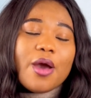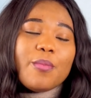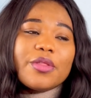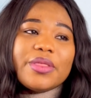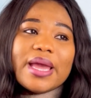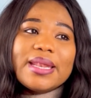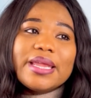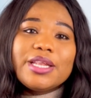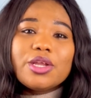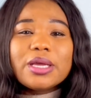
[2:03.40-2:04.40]
But then
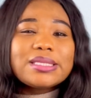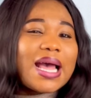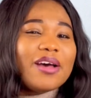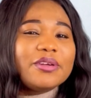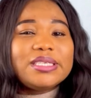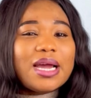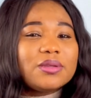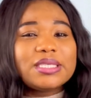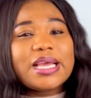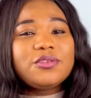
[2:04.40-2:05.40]
it does have a
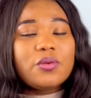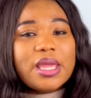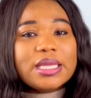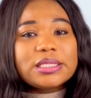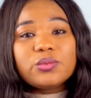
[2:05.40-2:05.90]
downside to it,